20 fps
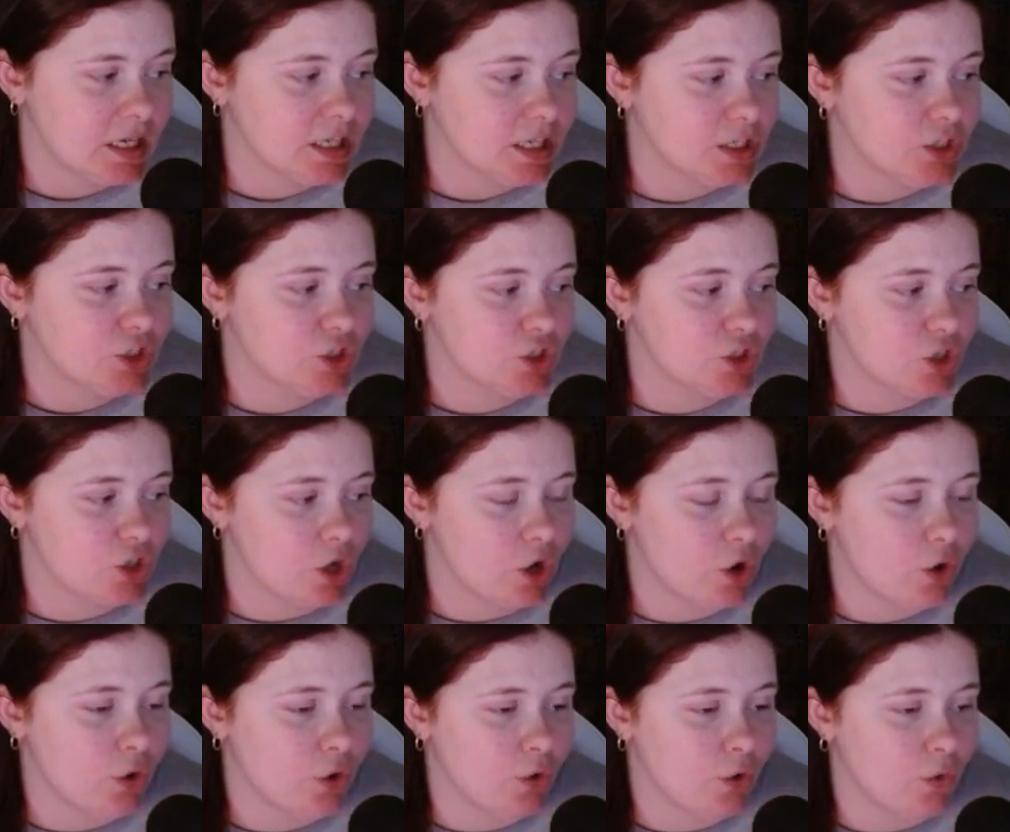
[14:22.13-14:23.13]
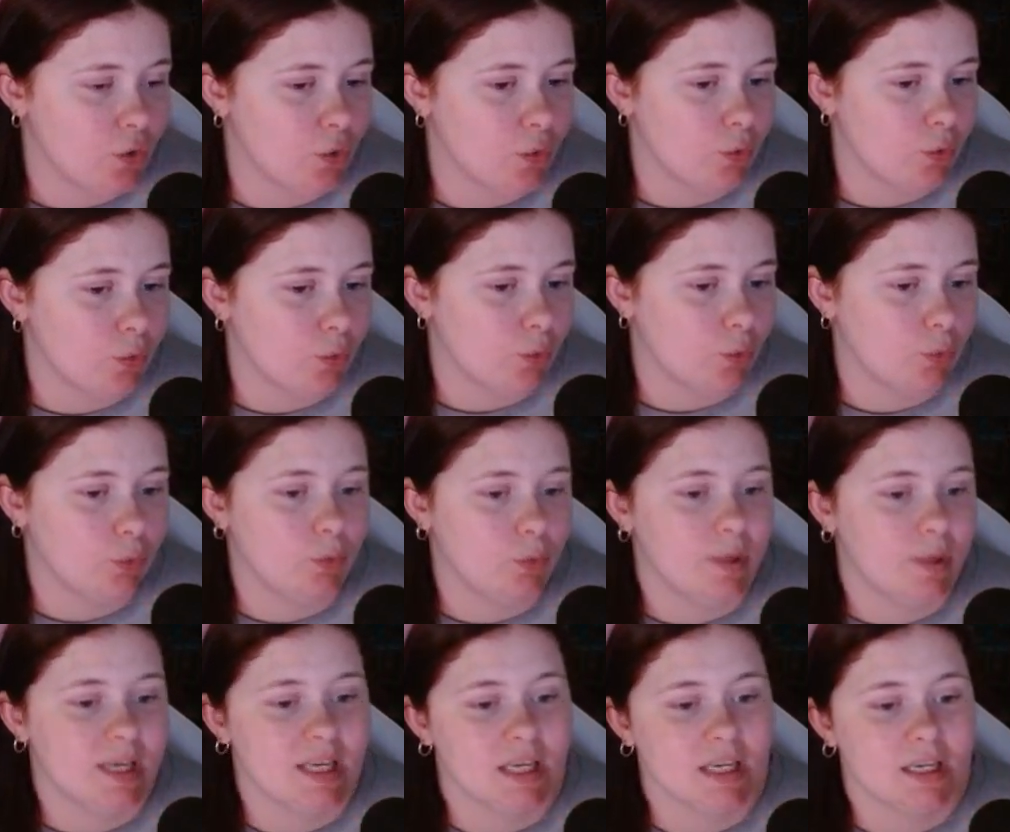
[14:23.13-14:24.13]
so
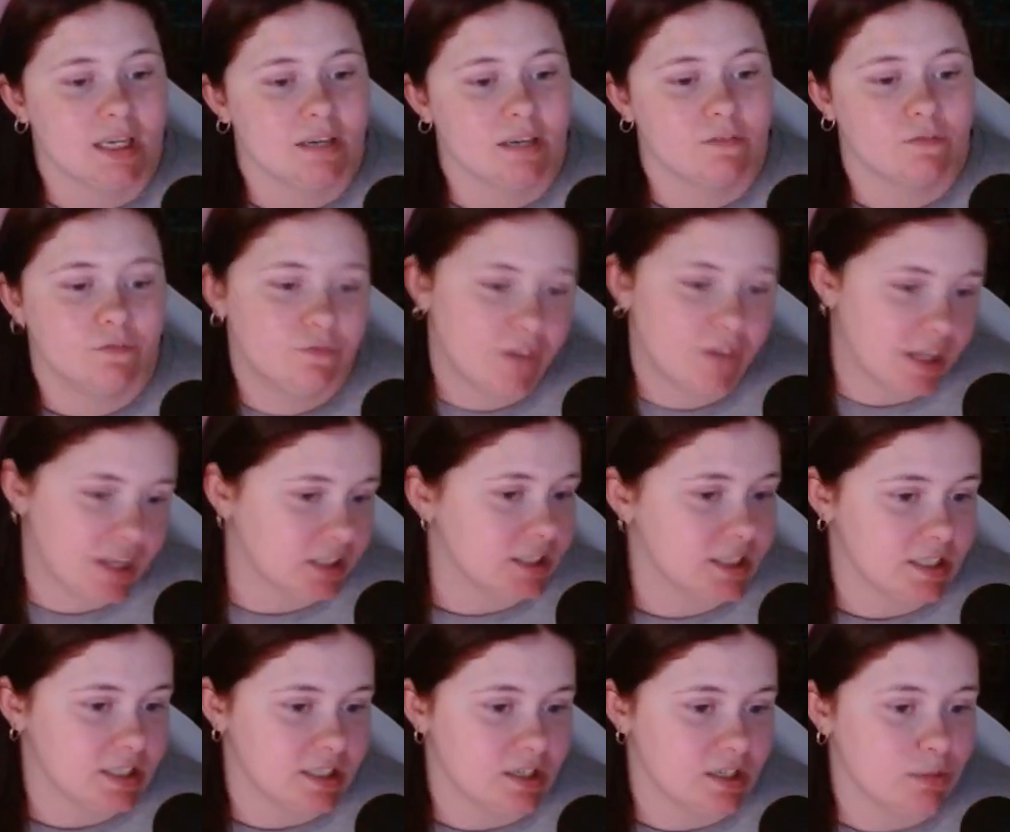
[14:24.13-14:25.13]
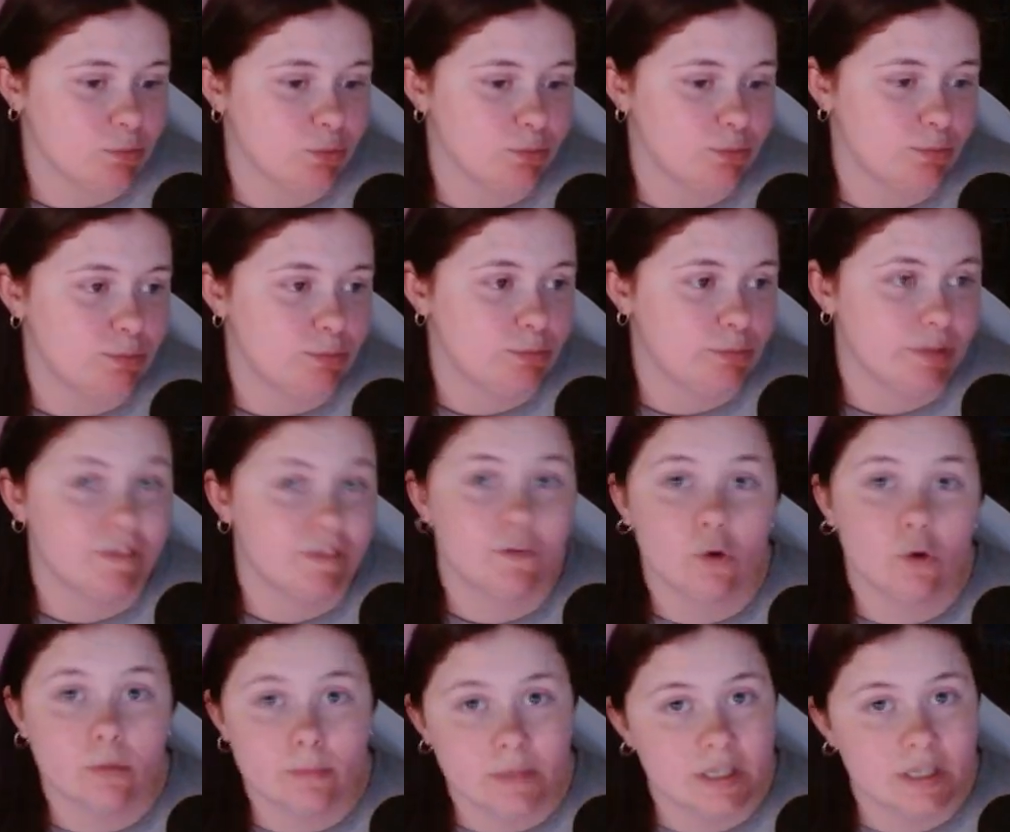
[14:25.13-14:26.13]
we fell asleep
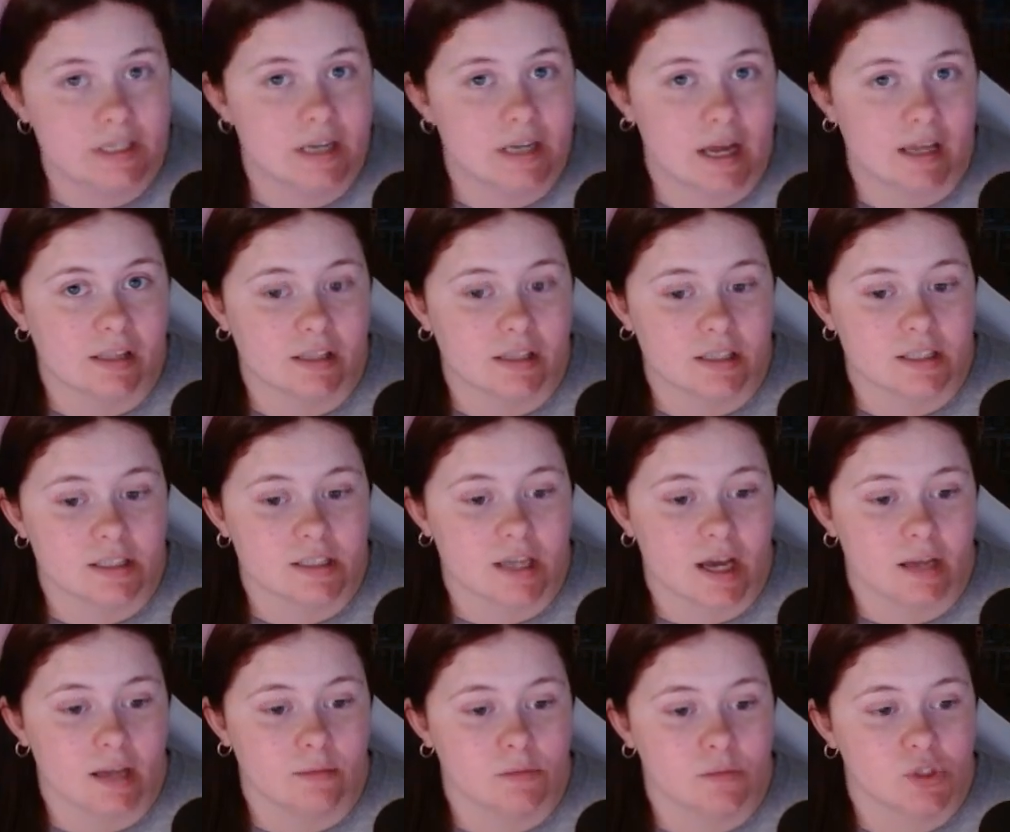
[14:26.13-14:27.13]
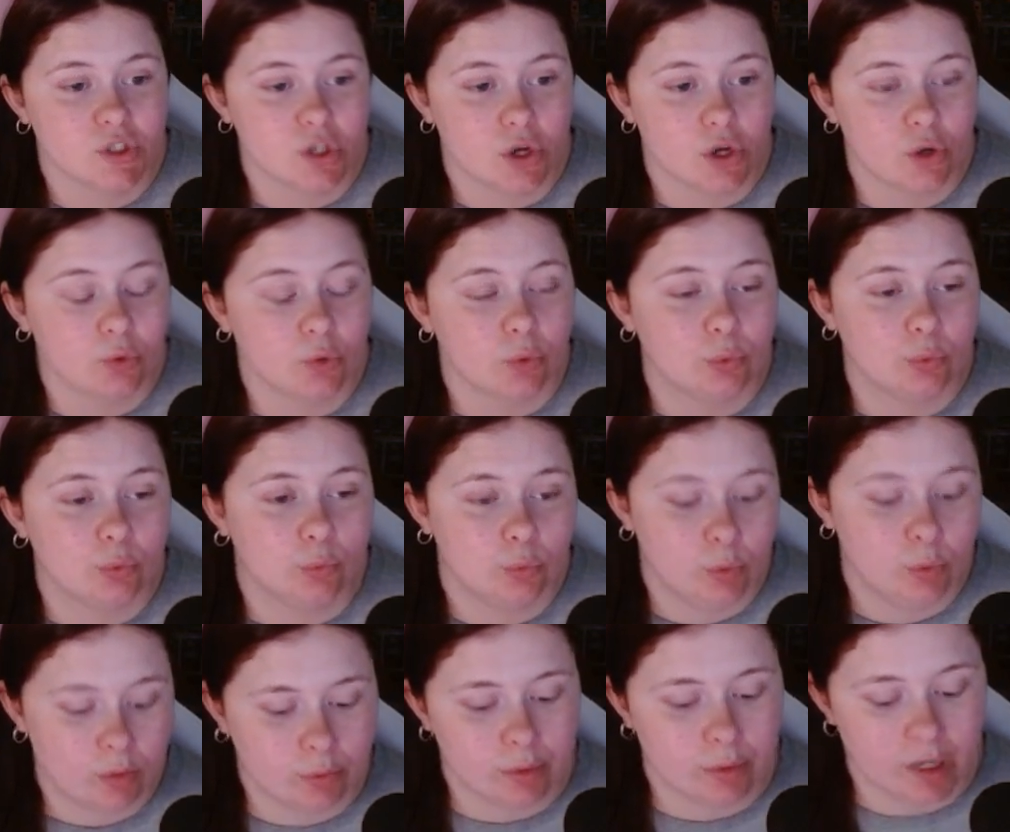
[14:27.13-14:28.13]
before midnight this time. So
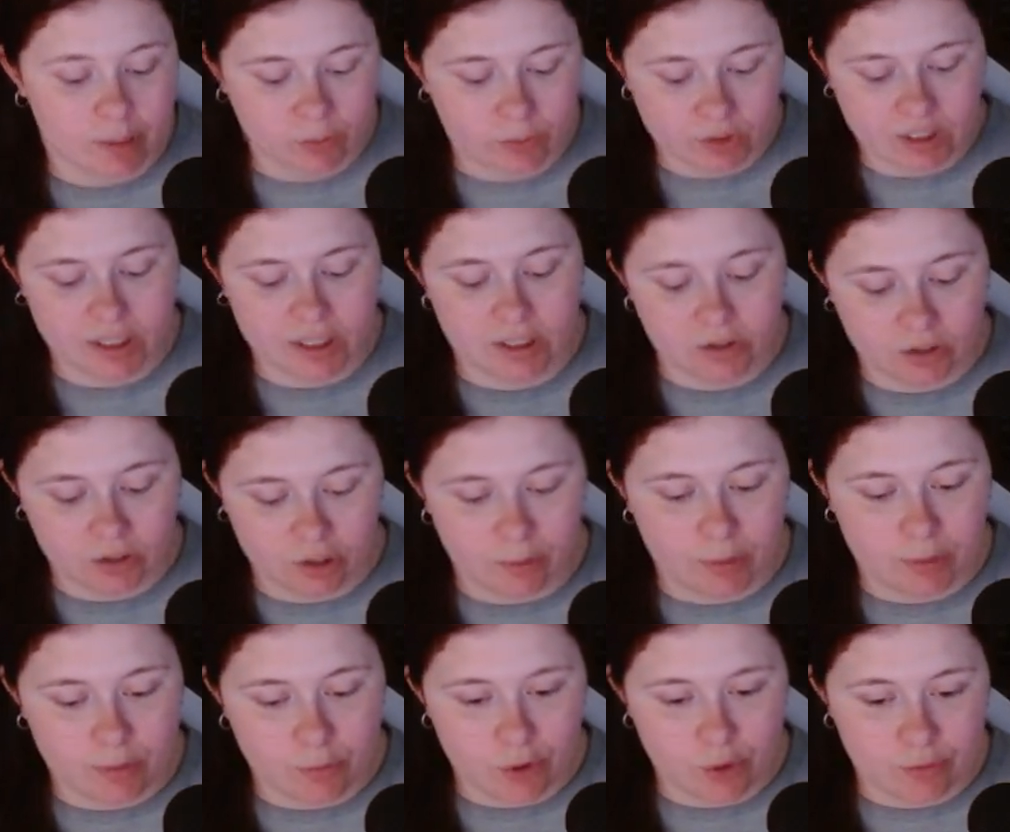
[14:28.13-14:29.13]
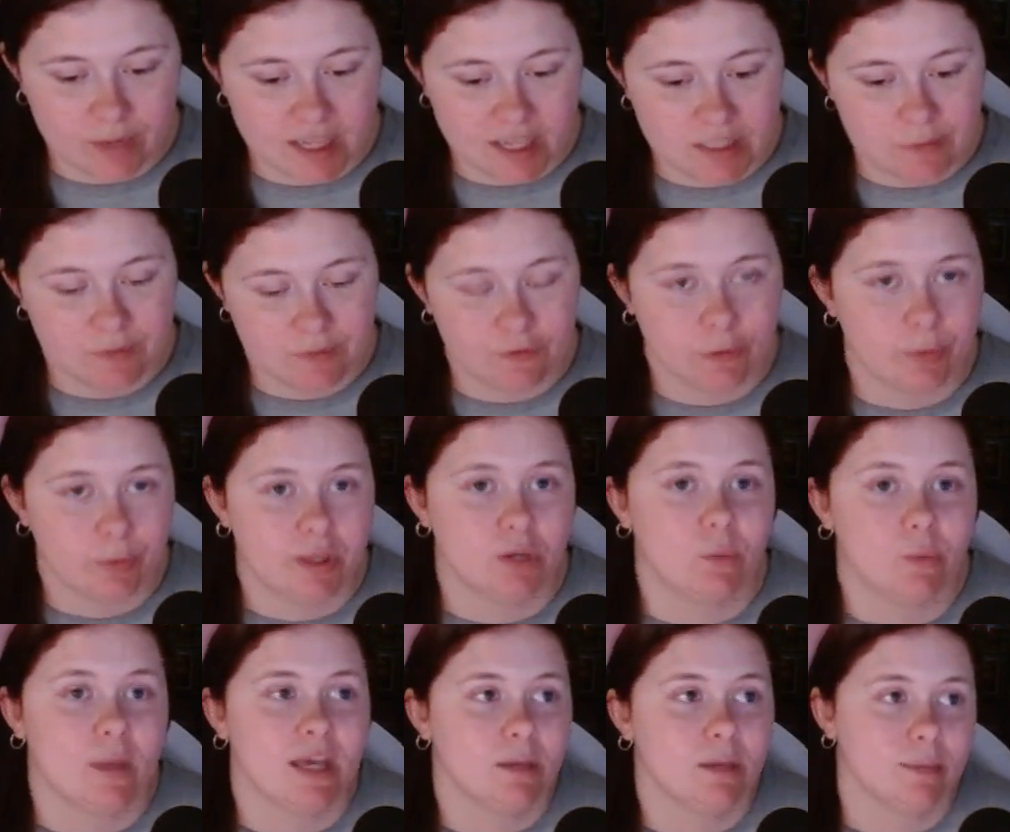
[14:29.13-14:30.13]
we were able to get a little bit more rest before we had to
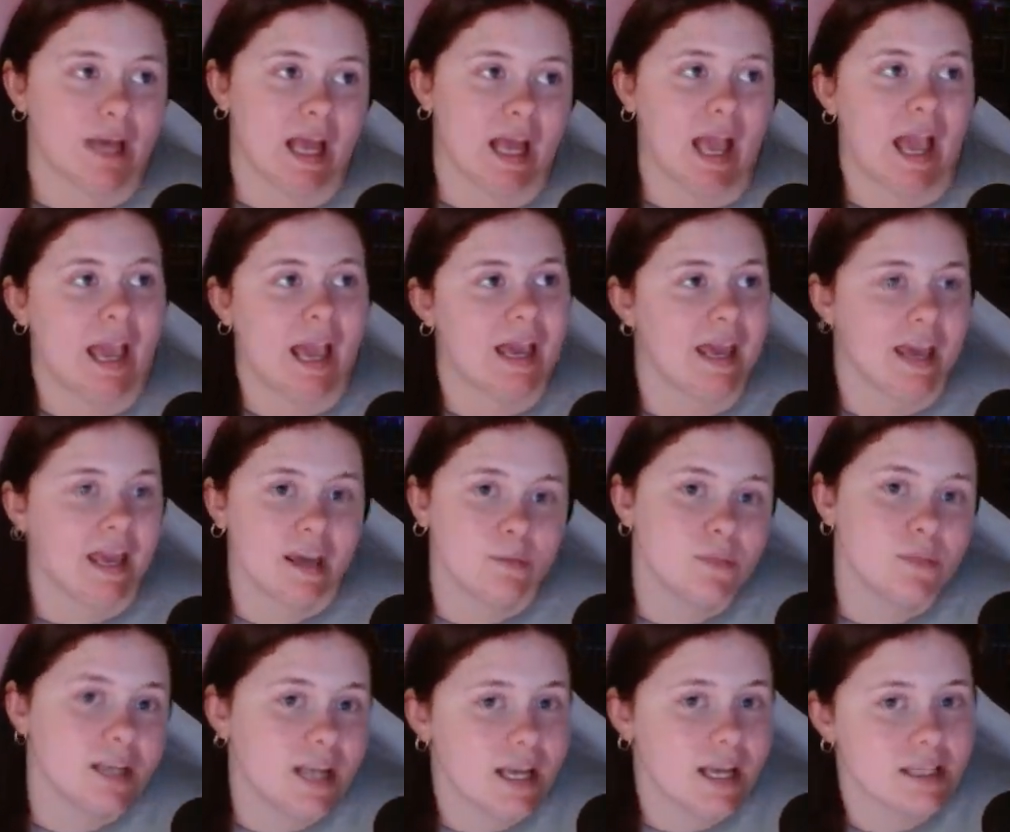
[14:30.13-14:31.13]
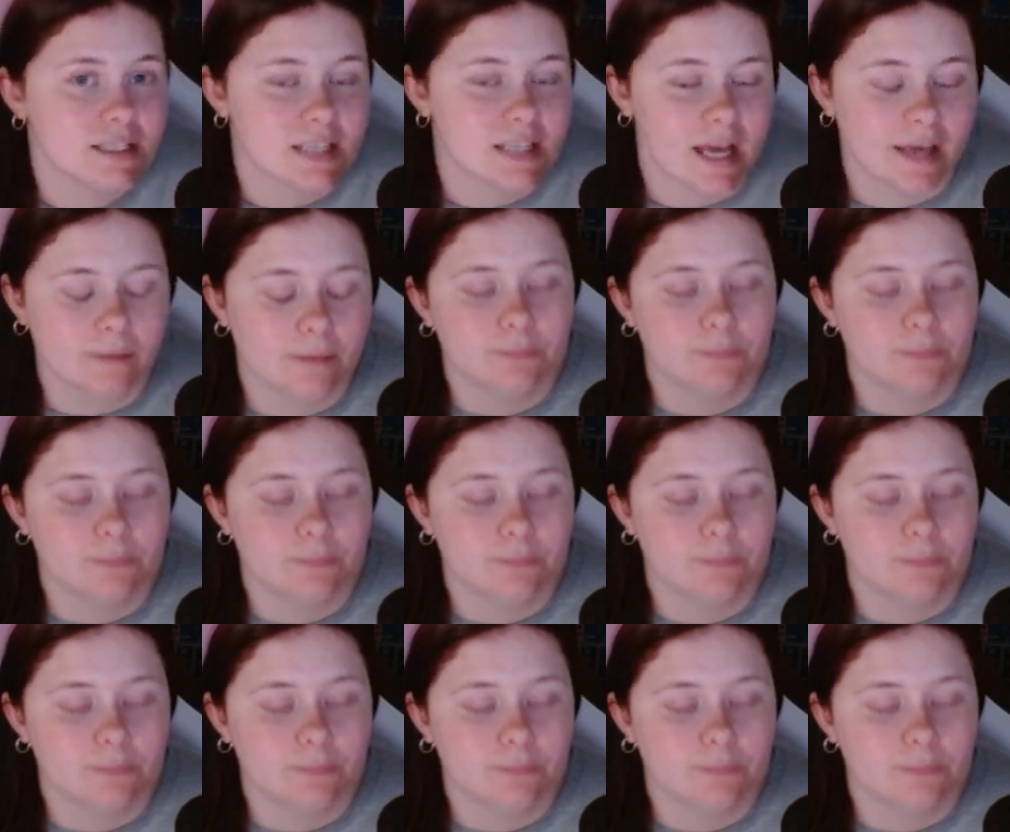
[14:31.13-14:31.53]
wake up at 8 a.m. the next day.